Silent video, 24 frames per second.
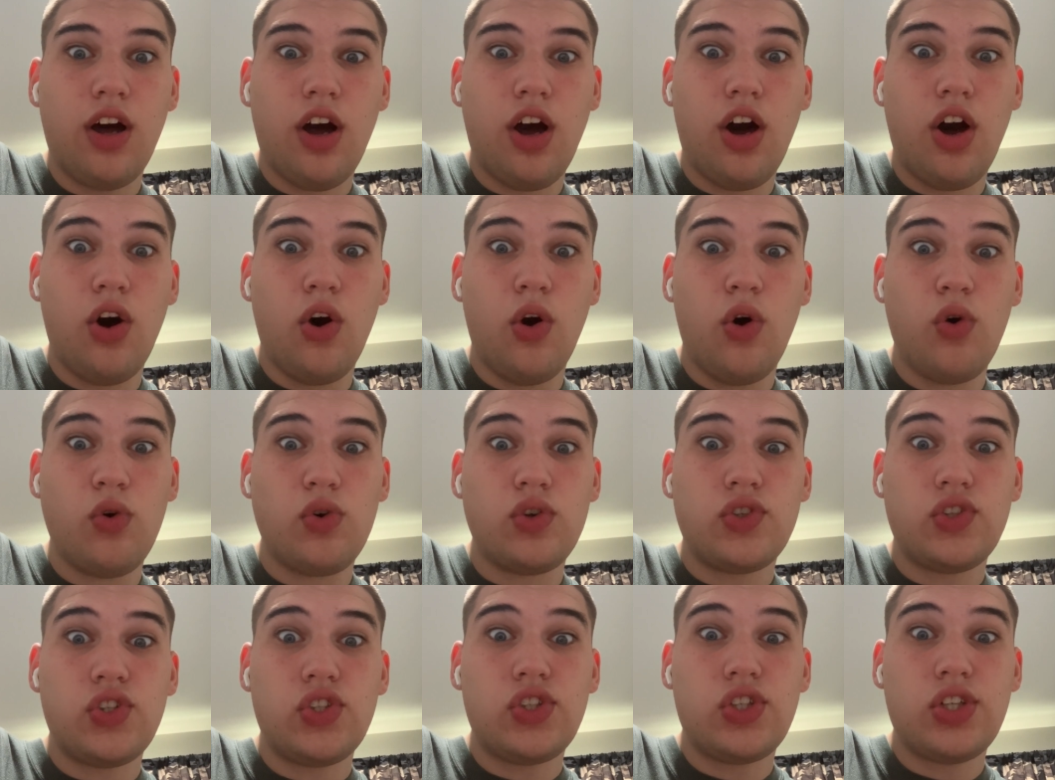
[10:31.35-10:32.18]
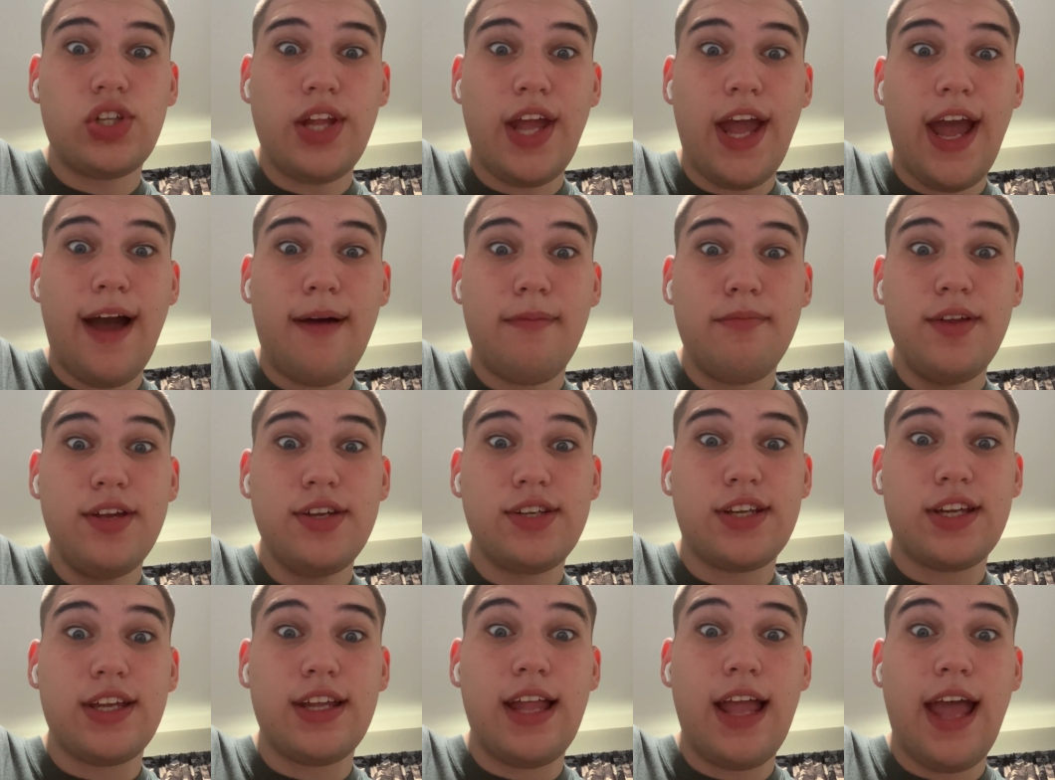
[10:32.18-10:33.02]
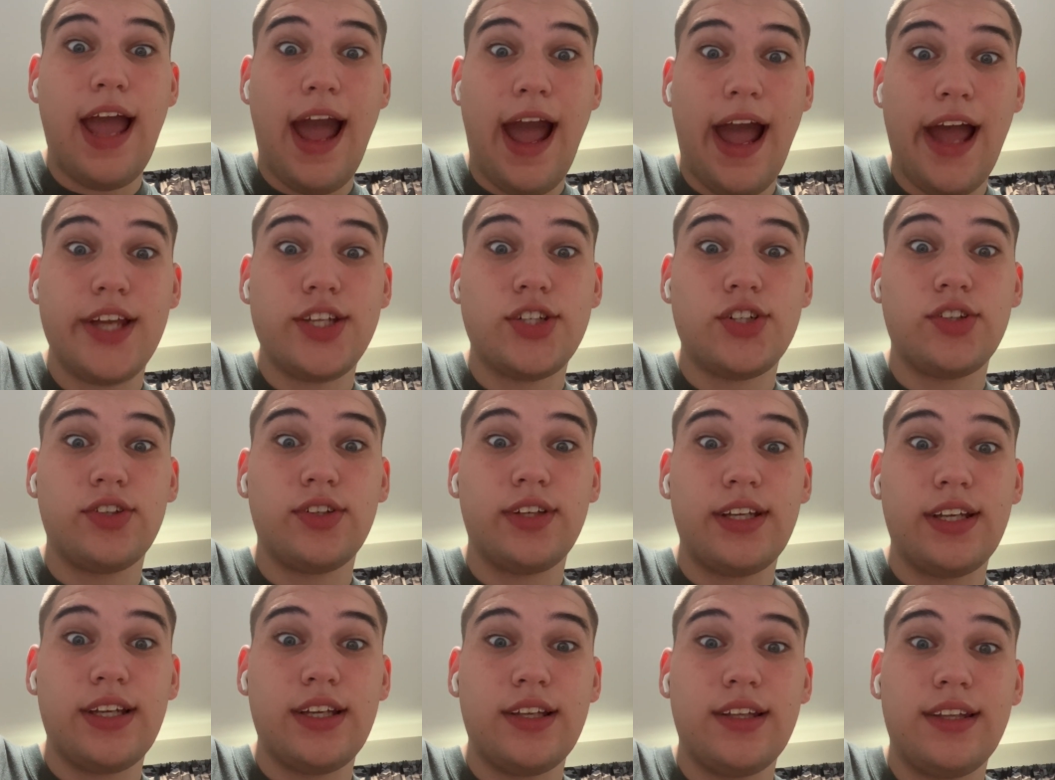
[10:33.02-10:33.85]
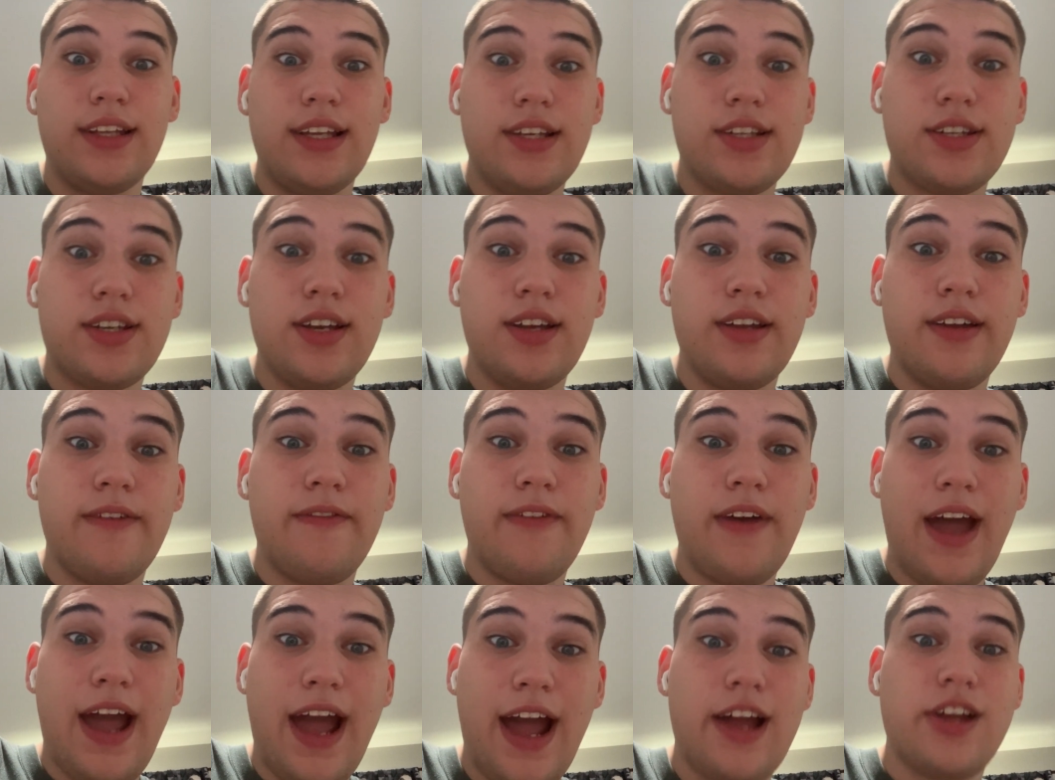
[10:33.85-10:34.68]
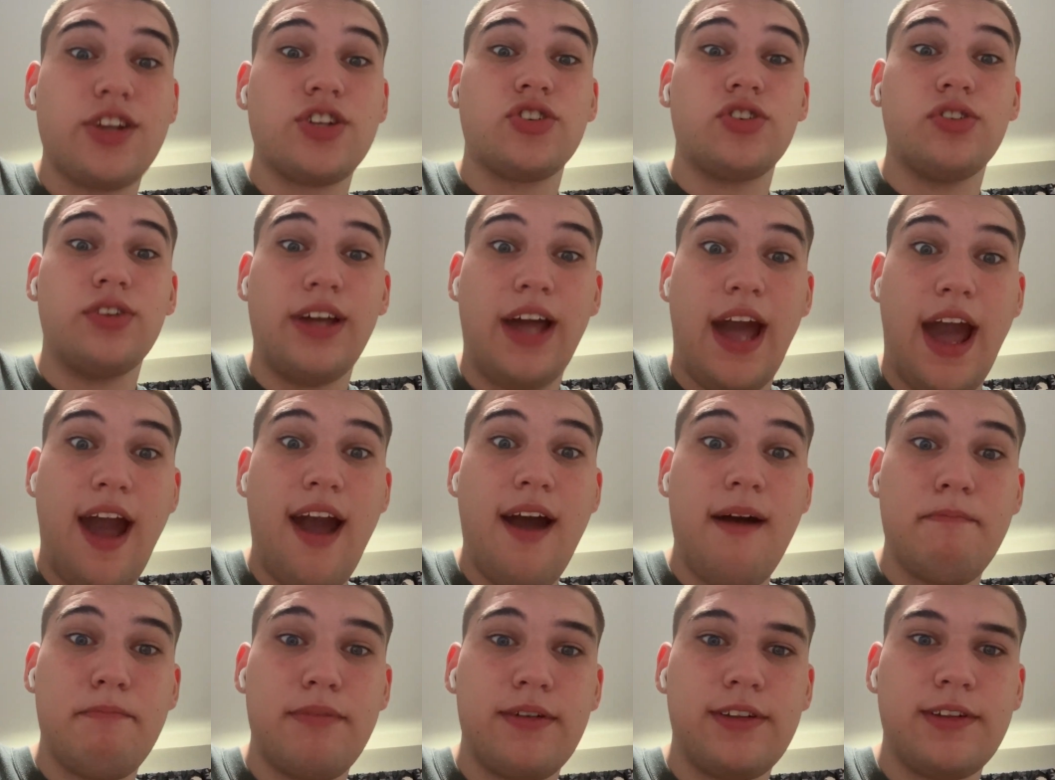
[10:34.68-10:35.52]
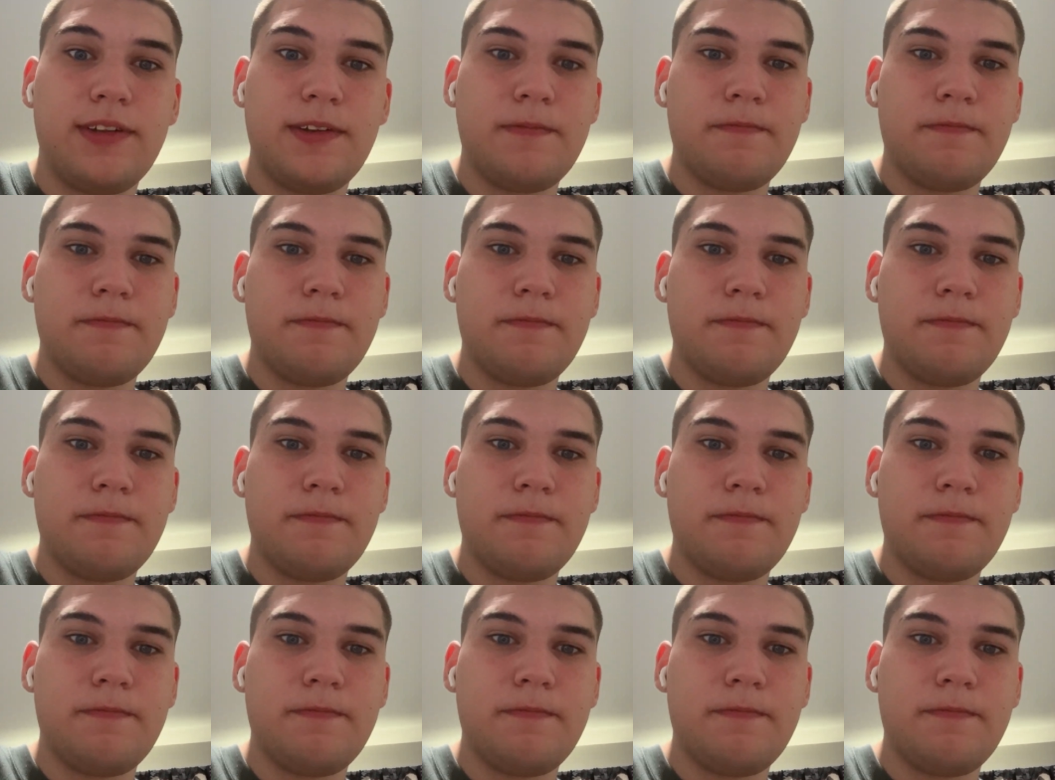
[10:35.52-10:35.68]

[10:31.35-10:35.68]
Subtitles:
oh snap, this could have actually happened.